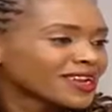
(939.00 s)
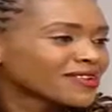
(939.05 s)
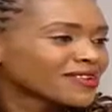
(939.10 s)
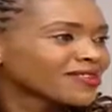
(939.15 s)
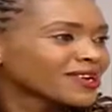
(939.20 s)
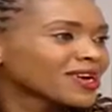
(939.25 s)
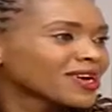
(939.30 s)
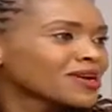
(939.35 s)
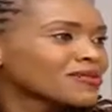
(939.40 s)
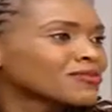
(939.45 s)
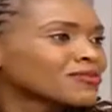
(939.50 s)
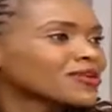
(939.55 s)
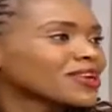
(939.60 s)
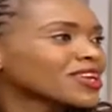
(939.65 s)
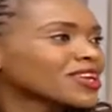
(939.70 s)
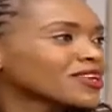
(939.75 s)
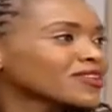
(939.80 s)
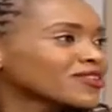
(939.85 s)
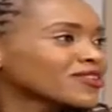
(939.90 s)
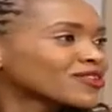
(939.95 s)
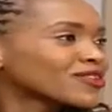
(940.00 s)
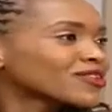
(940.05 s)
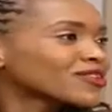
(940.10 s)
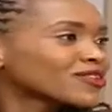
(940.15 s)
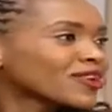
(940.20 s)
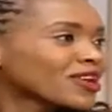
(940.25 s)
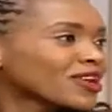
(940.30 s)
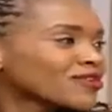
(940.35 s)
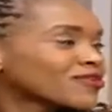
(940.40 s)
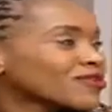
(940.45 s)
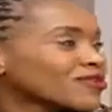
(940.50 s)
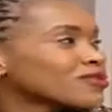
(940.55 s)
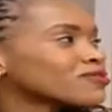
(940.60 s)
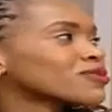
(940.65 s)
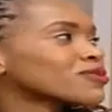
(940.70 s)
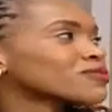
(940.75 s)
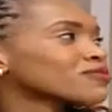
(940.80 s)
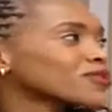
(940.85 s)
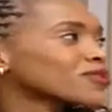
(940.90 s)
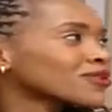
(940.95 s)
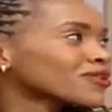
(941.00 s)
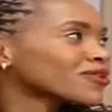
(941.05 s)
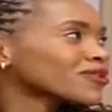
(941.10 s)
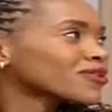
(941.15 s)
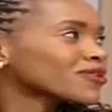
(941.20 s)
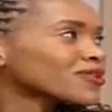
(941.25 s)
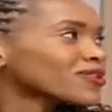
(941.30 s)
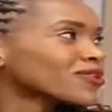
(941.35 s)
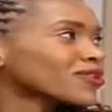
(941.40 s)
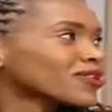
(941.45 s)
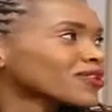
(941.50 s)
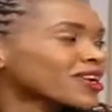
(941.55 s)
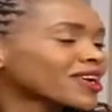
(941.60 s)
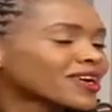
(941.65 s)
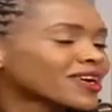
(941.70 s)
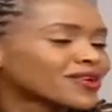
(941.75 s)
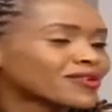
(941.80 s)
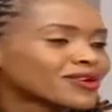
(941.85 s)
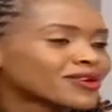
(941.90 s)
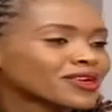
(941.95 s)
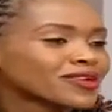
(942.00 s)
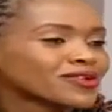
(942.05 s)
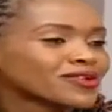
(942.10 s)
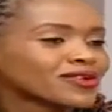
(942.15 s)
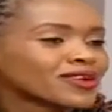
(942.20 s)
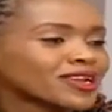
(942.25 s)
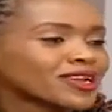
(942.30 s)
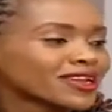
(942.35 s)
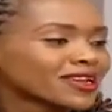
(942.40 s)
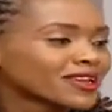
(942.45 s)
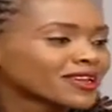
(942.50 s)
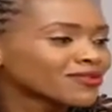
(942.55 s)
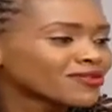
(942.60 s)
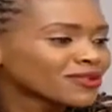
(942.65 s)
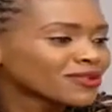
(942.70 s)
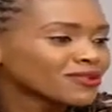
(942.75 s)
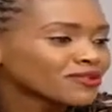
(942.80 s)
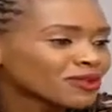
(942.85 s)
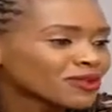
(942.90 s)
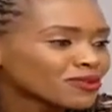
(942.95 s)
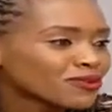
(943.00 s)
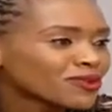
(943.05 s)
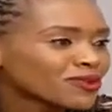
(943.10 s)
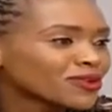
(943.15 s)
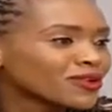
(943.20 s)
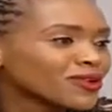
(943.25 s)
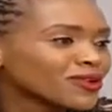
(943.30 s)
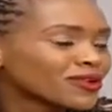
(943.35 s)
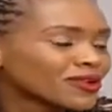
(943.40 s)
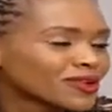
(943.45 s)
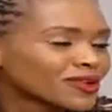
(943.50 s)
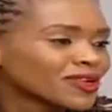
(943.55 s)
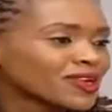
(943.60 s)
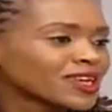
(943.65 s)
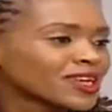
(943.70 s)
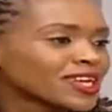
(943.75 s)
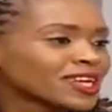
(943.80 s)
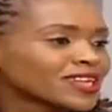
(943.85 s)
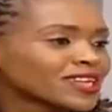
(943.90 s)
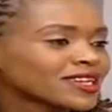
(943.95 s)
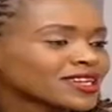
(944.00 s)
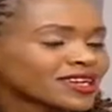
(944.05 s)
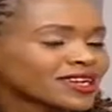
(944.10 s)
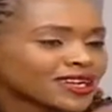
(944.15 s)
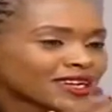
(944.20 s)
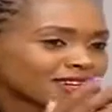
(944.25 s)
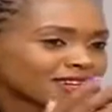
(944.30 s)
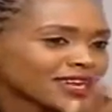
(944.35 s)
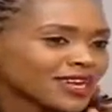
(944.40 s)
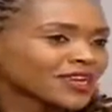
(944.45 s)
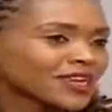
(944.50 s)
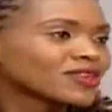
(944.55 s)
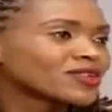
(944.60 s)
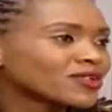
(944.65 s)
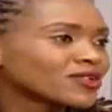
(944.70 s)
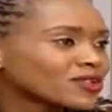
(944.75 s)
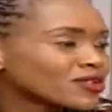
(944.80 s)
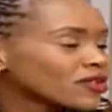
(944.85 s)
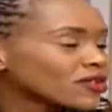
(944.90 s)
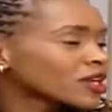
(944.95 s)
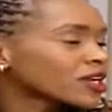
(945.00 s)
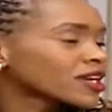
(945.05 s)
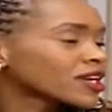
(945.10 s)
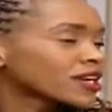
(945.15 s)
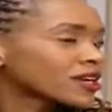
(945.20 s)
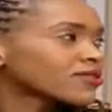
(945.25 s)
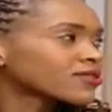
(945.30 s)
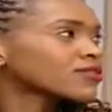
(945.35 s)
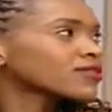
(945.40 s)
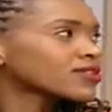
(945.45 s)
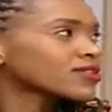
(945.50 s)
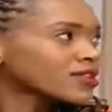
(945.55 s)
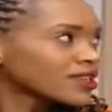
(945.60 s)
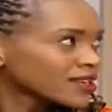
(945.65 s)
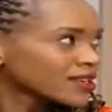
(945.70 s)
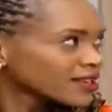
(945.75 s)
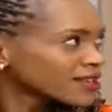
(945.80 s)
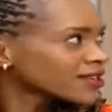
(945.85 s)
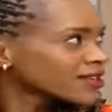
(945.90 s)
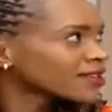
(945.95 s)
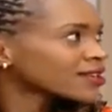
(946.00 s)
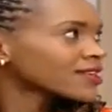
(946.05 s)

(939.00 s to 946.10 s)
living humble leads you to live with people. When you live with people, it leads you to a great future.